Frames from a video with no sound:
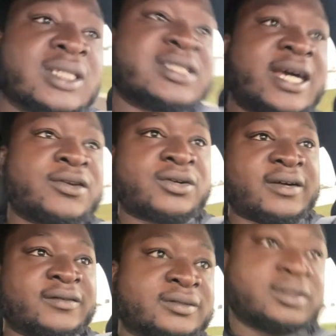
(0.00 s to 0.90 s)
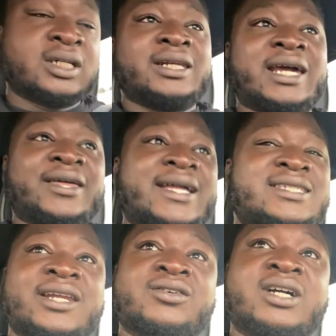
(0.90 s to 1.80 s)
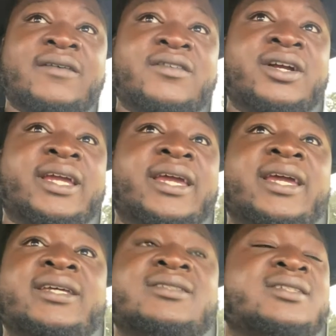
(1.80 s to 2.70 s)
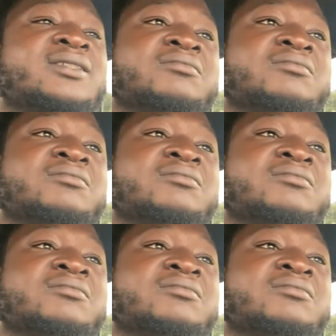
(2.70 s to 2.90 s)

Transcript: tonneau cover. Now that tonneau cover is